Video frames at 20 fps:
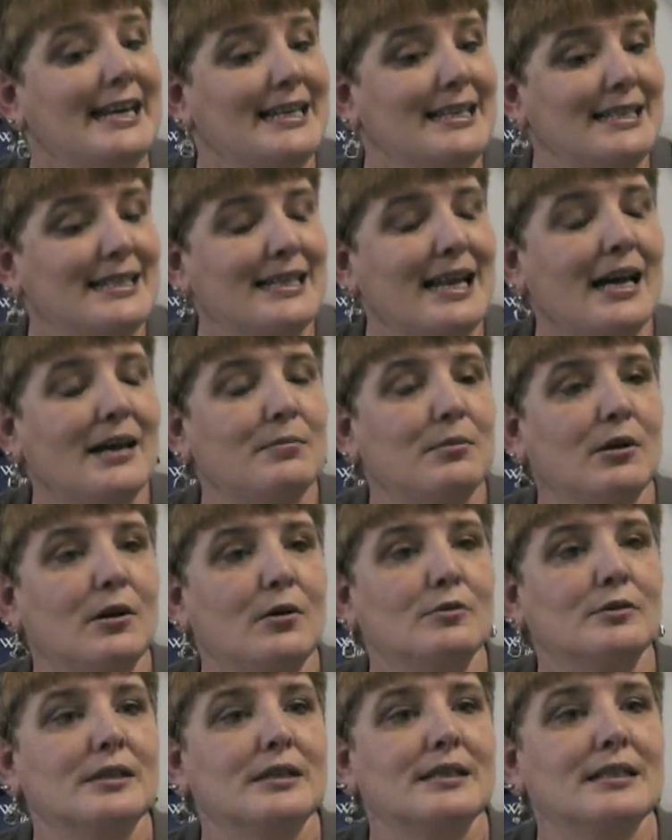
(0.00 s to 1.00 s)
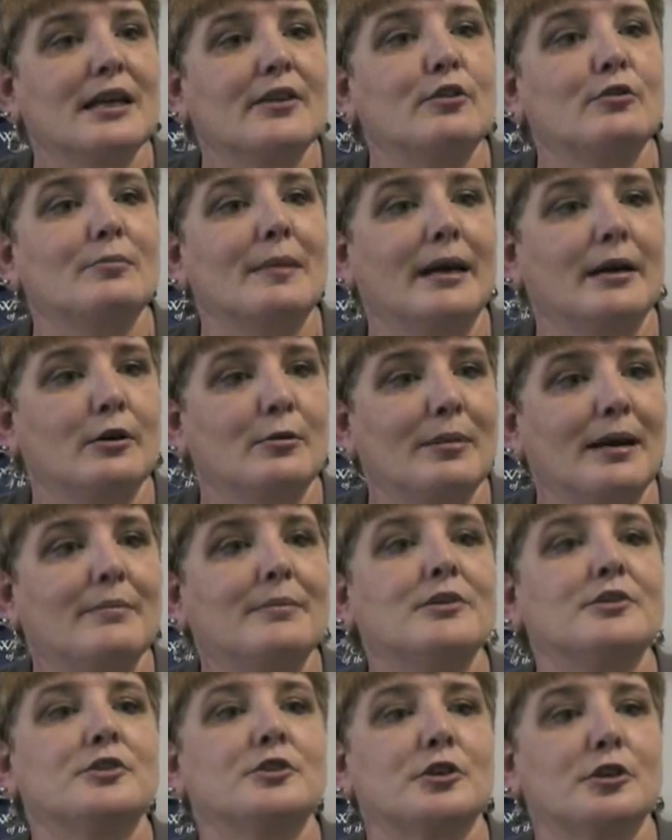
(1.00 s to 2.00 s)
Yes, I belong to Southern Manor
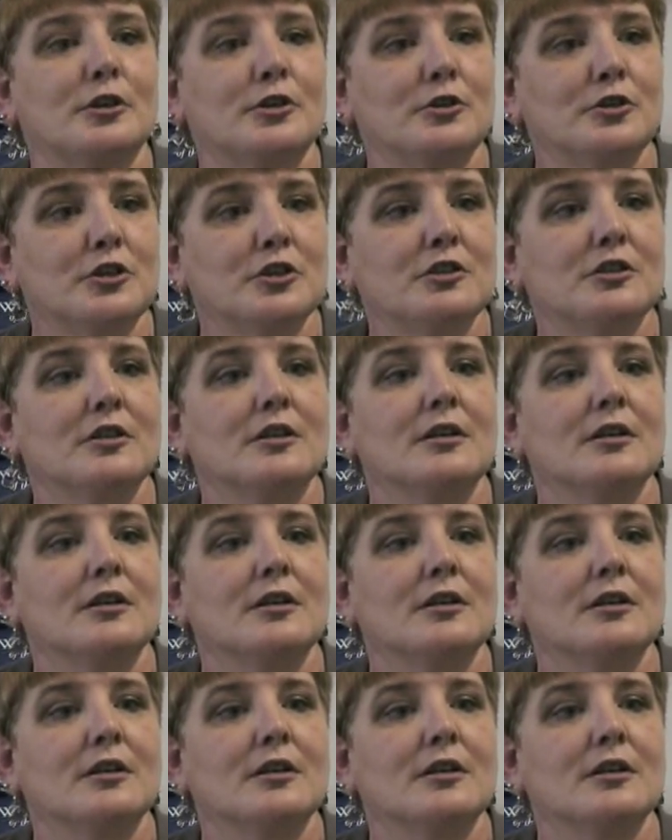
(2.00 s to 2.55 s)
Baptist Church.